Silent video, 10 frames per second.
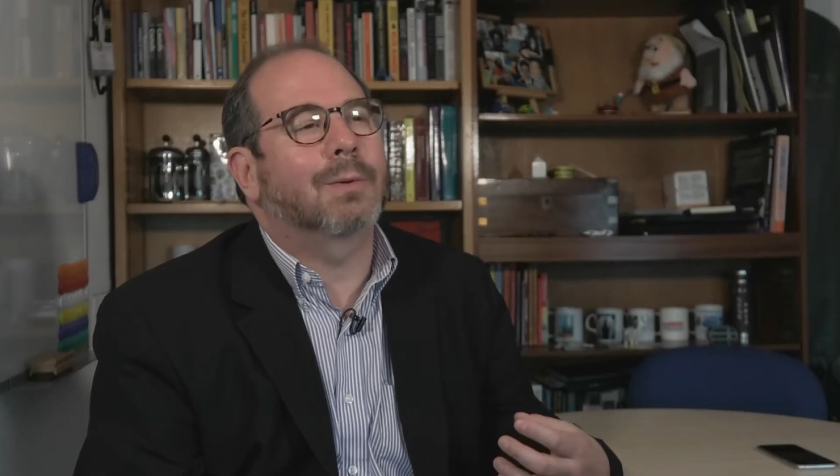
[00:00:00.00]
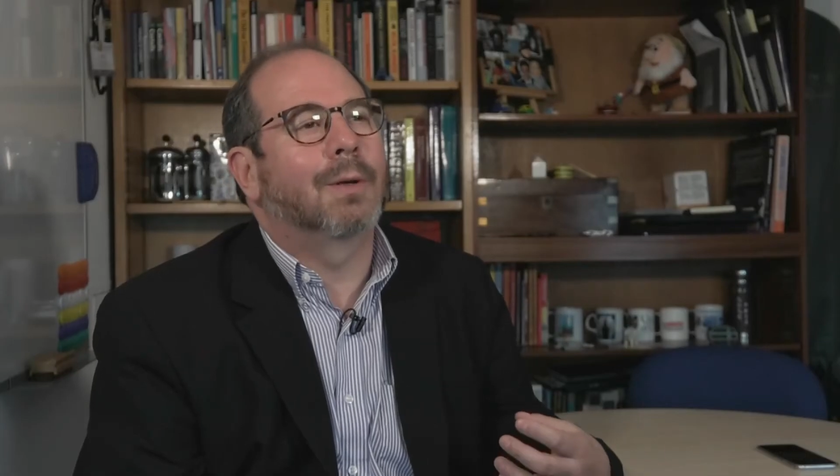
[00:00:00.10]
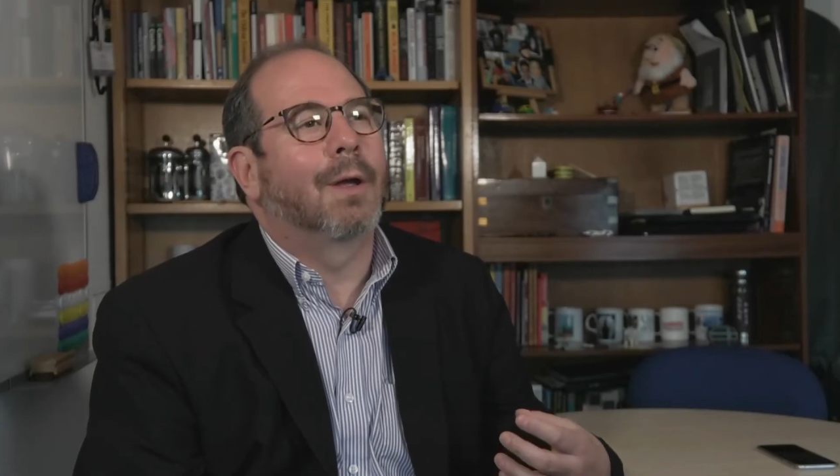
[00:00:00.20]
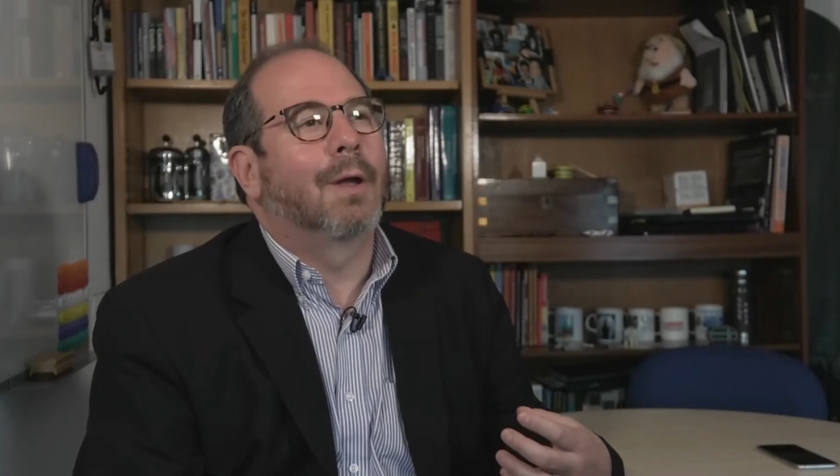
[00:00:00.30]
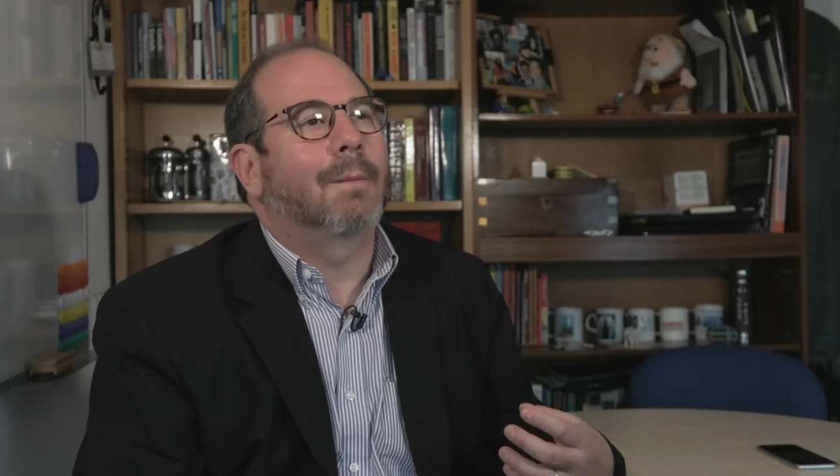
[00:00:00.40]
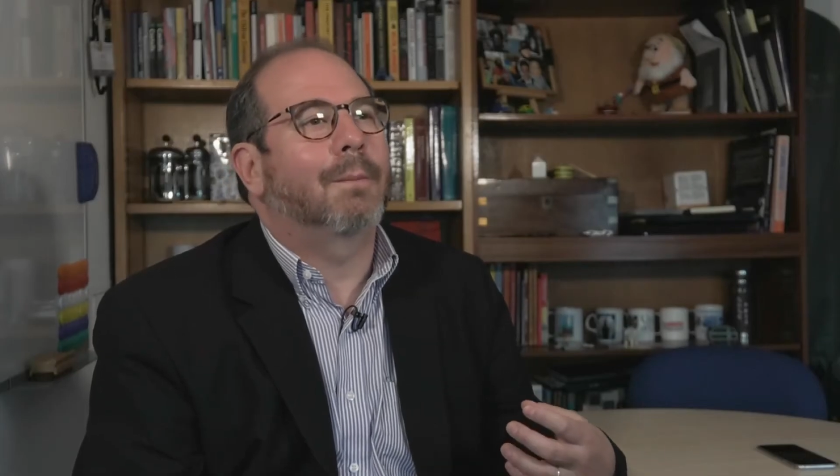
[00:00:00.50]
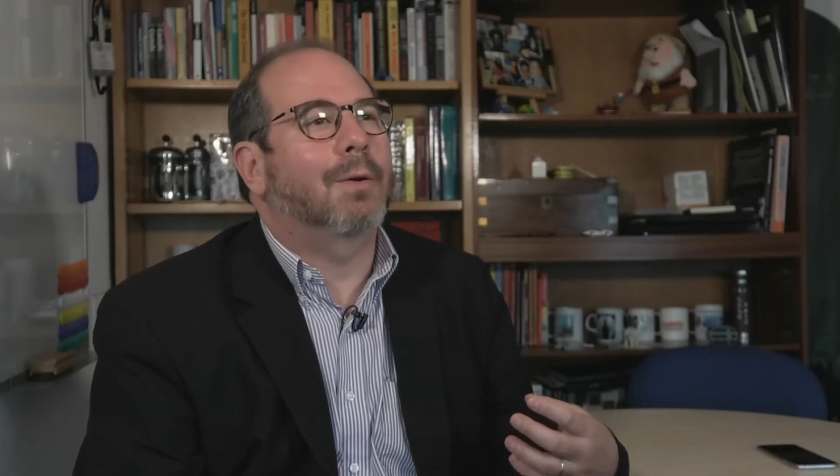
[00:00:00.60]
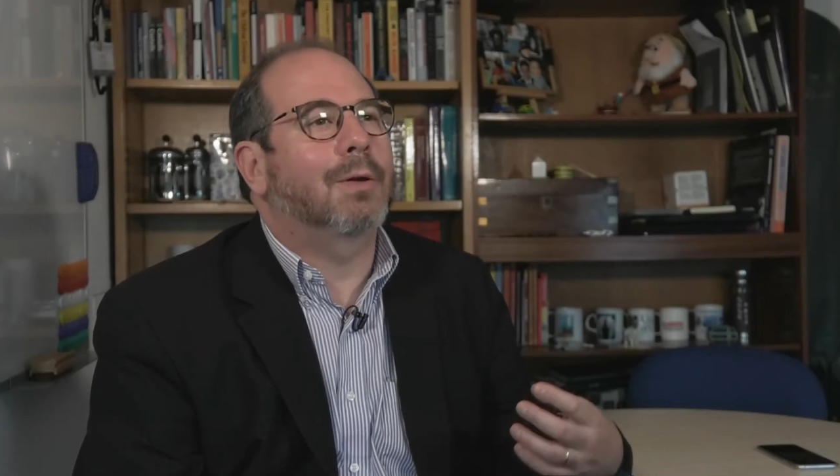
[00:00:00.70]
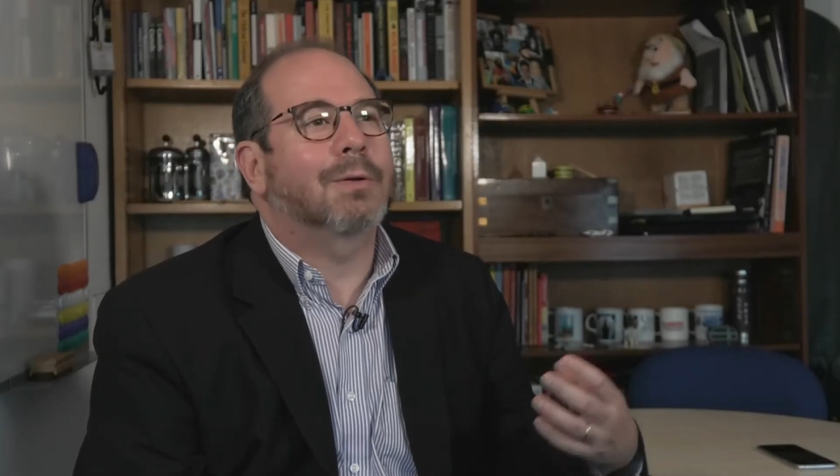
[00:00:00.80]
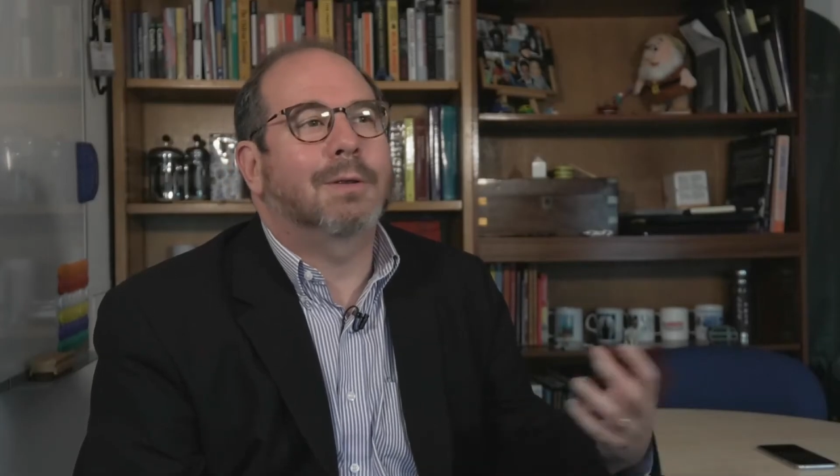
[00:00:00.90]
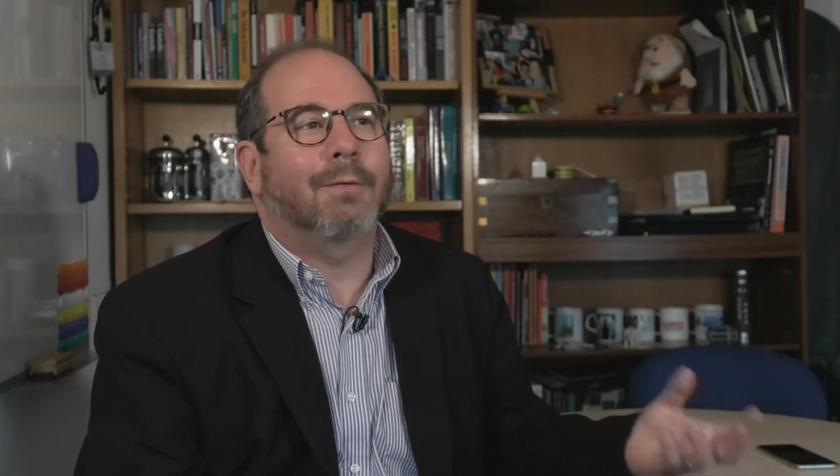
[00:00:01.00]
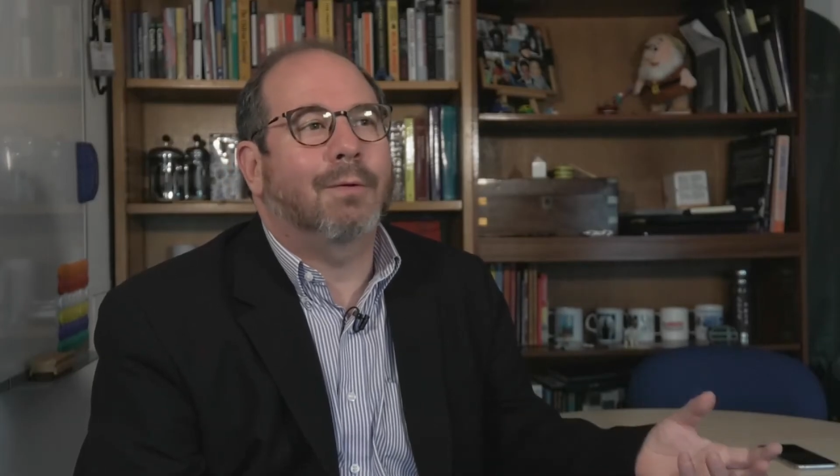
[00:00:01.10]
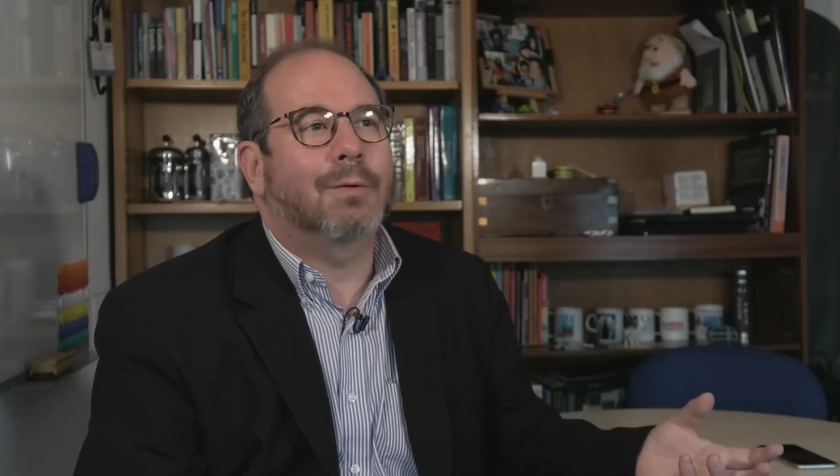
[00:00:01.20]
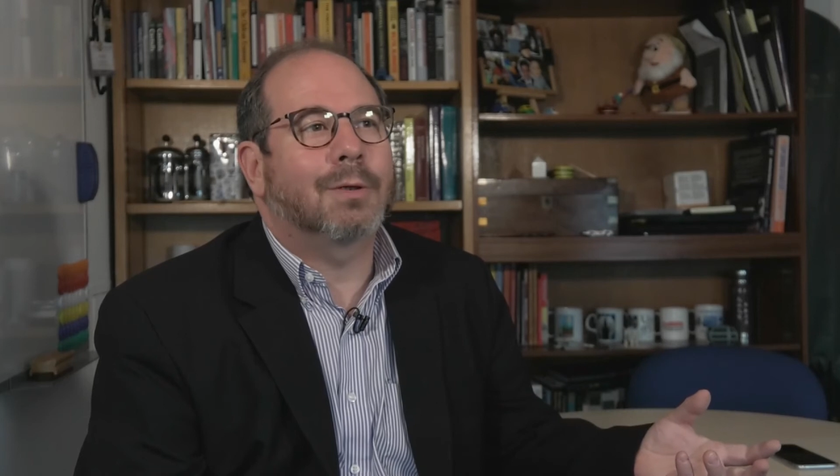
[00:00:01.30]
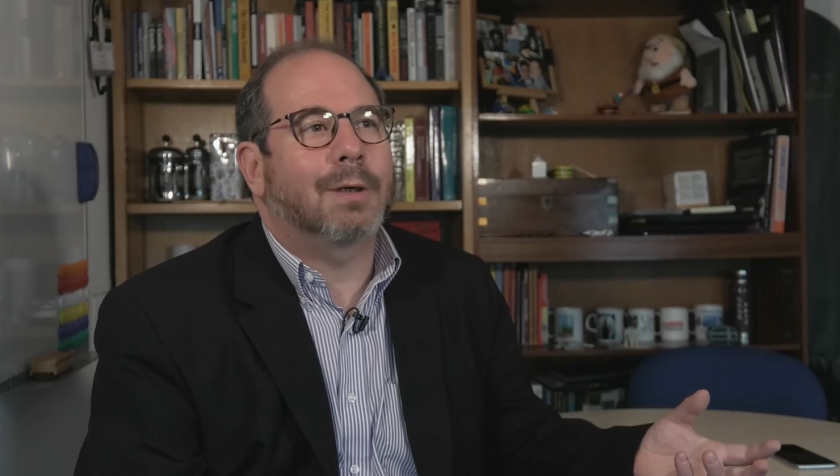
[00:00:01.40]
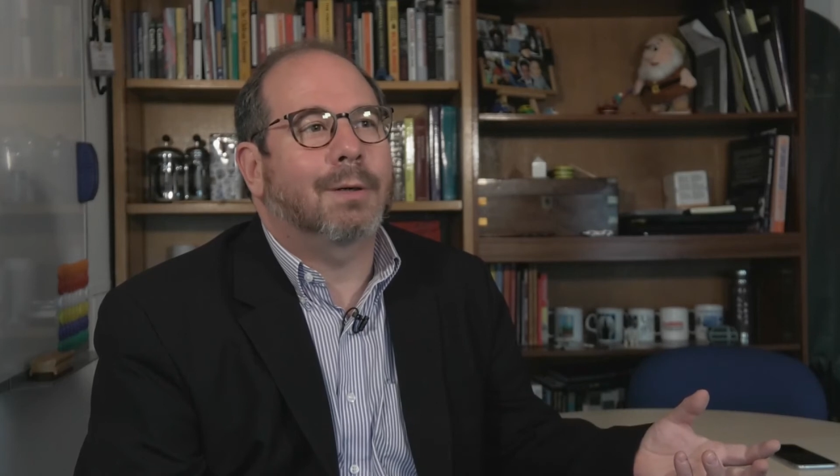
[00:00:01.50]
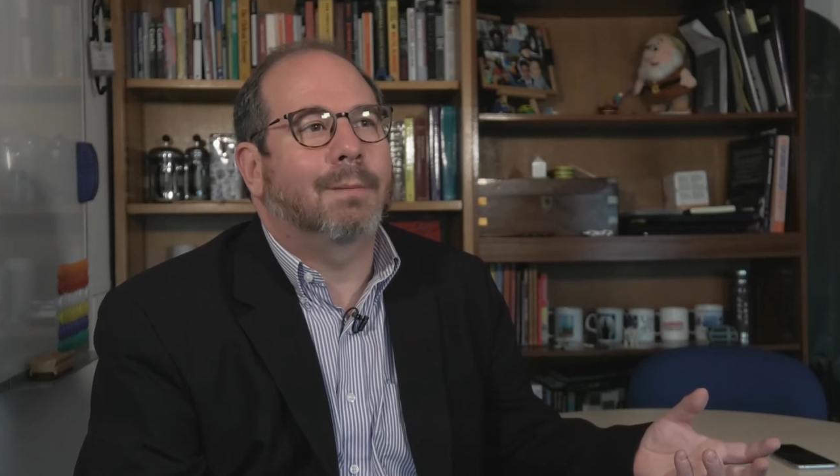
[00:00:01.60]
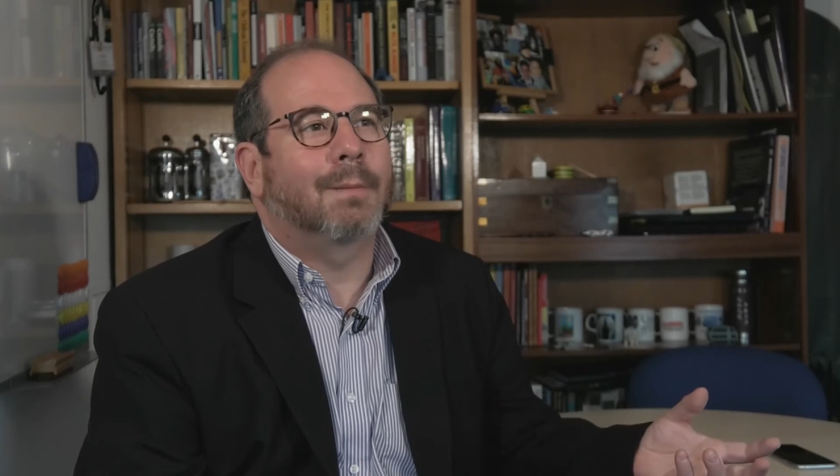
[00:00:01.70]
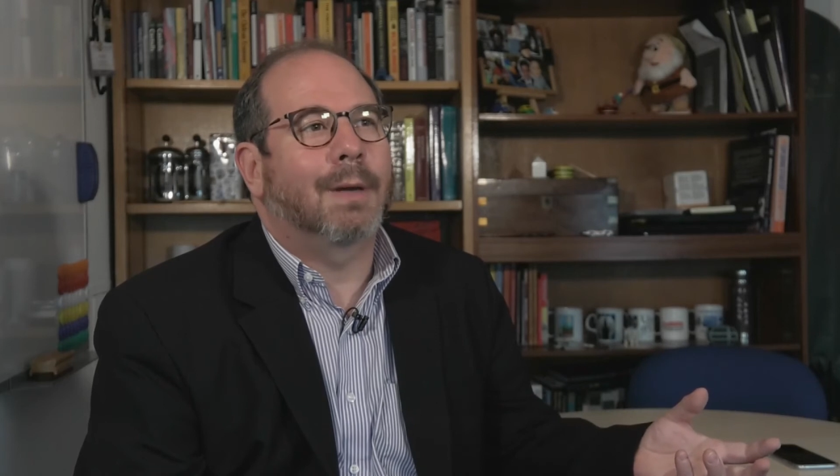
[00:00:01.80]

to produce the future,